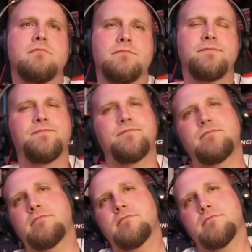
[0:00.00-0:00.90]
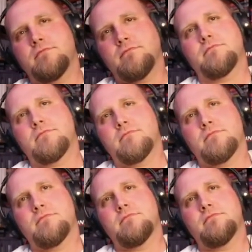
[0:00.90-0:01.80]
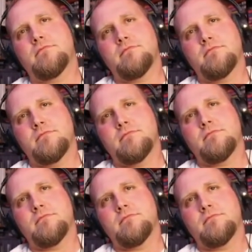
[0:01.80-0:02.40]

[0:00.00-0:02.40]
The person shown says nothing.